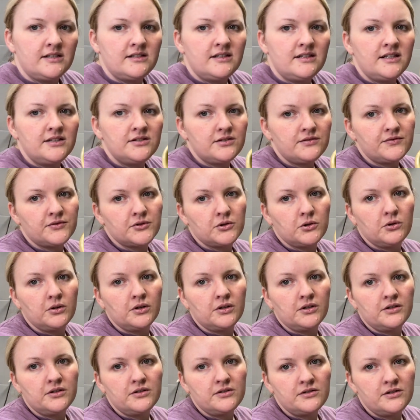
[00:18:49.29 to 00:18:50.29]
These are for
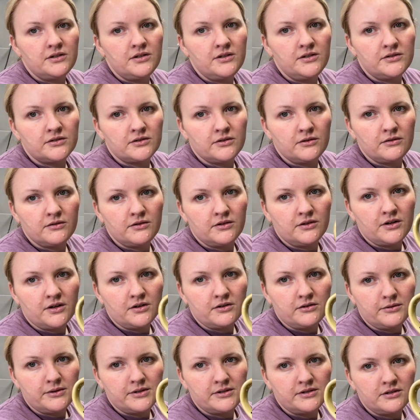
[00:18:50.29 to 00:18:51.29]
orders, so they're not
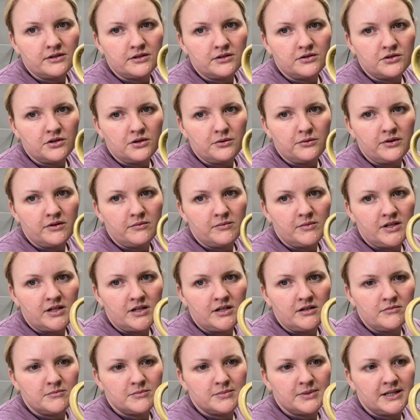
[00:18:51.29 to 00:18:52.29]
going to the show with me,
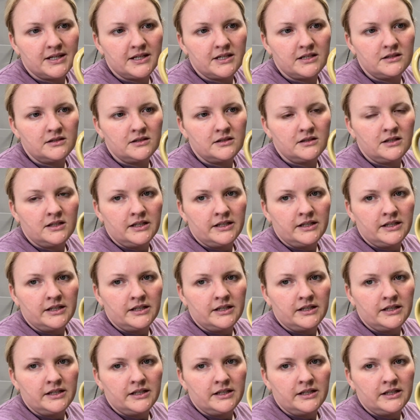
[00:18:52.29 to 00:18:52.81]
but